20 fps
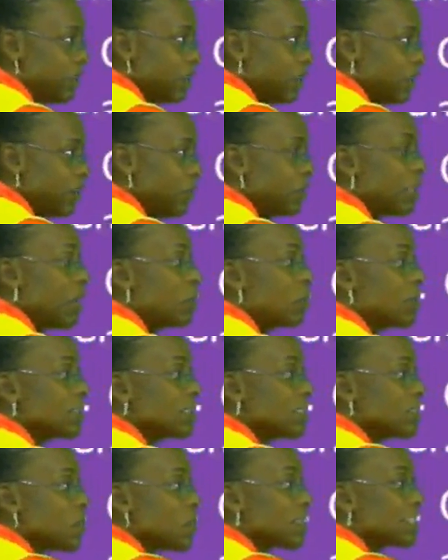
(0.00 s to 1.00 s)
In other words,
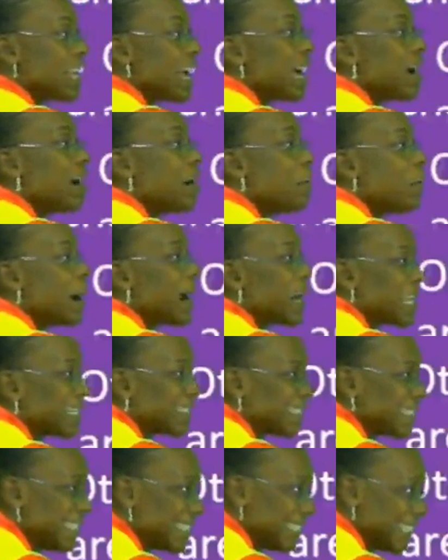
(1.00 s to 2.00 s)
these ones are
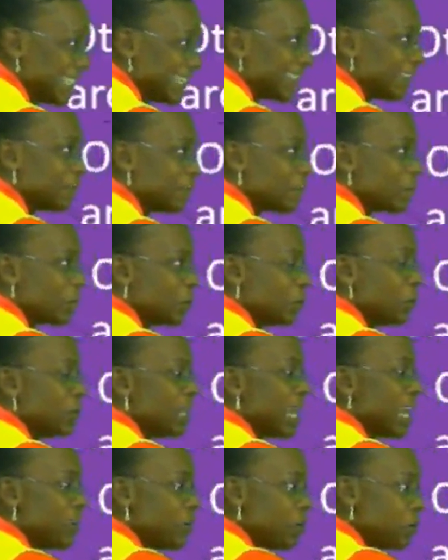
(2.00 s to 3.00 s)
parasitic.
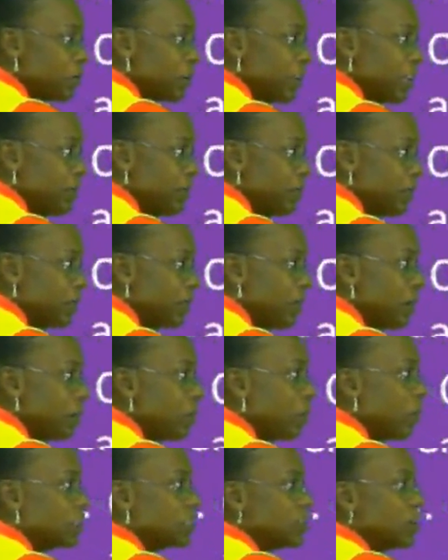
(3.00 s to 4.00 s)
They are not free-living.
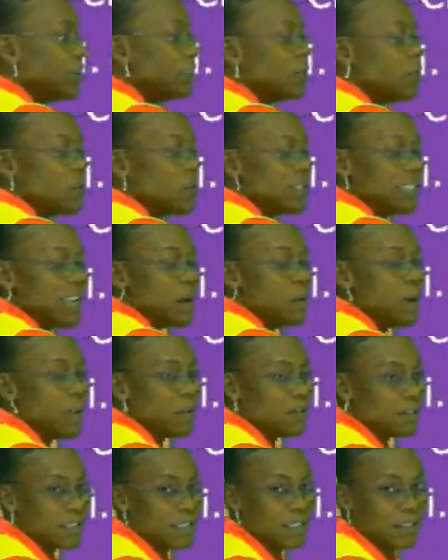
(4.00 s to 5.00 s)
But the other ones that we
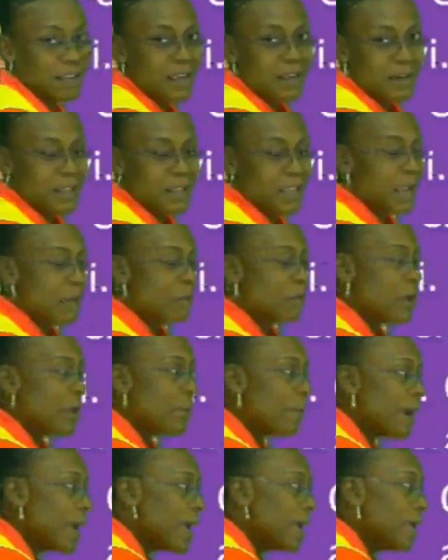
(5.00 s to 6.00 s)
have seen, the
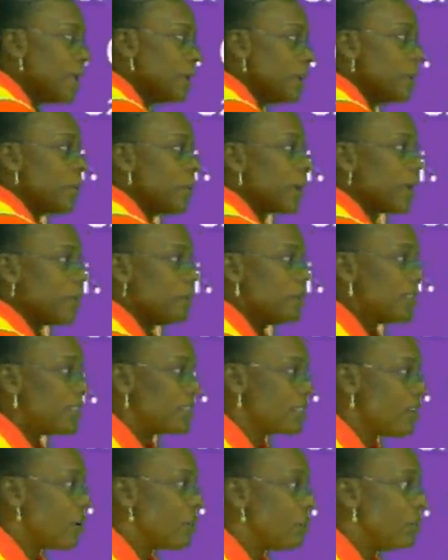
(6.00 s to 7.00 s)
amoeba, the
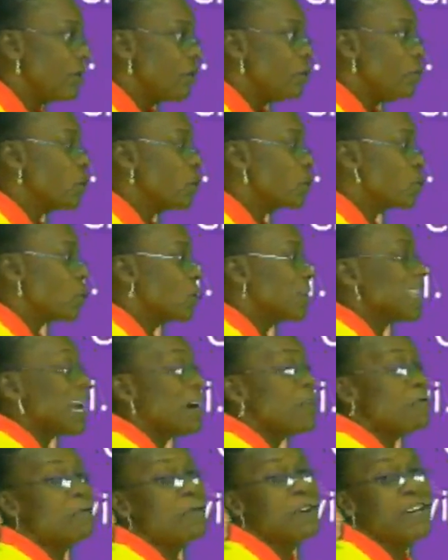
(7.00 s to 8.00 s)
paramecium, those ones
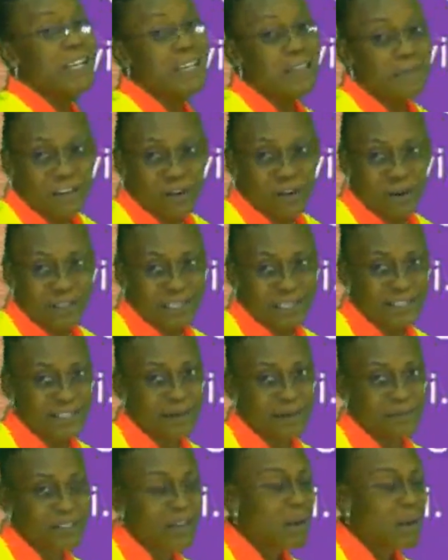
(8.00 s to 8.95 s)
are free-living organisms,